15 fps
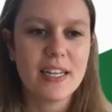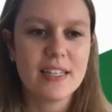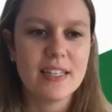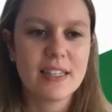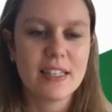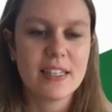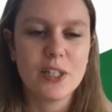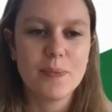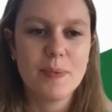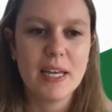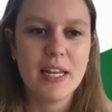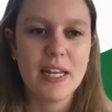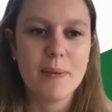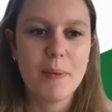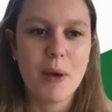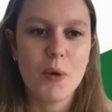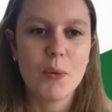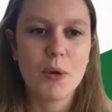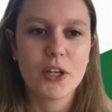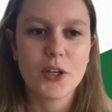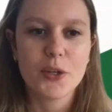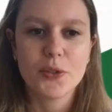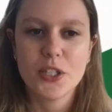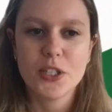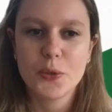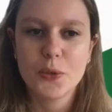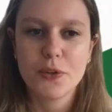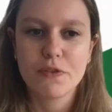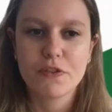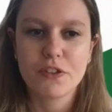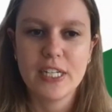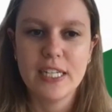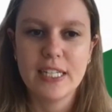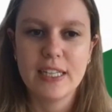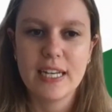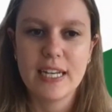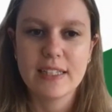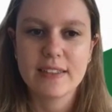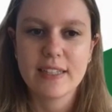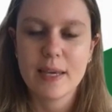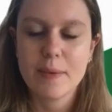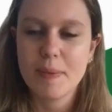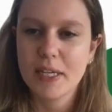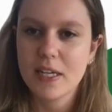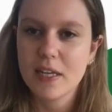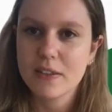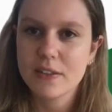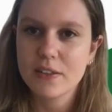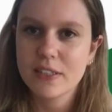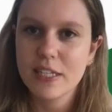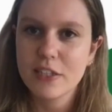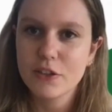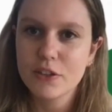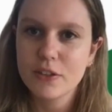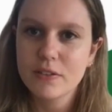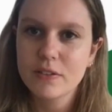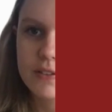us a little bit about what goes into a free landscaping consultation?